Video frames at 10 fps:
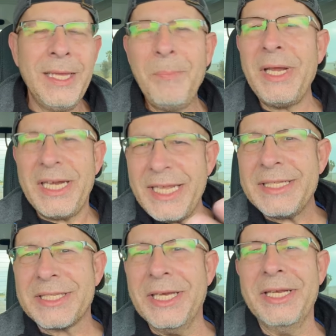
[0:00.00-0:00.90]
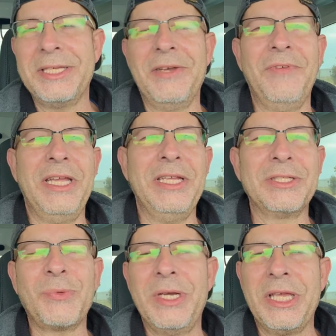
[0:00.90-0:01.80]
But it is an
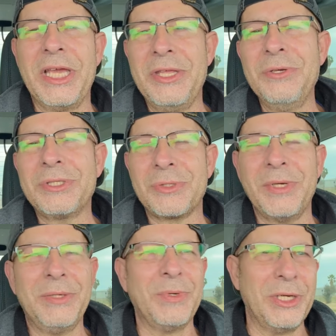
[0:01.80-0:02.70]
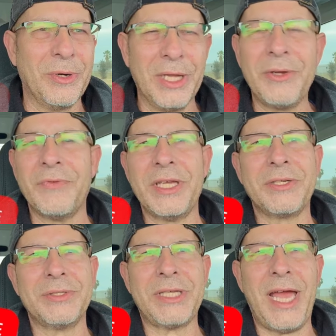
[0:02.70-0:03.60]
inconvenience when you get used to it when your other
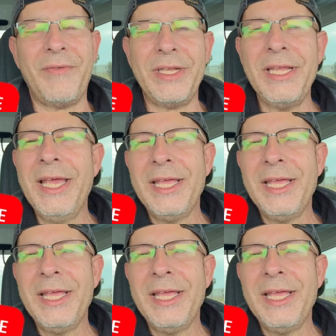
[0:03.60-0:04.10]
vehicles have it.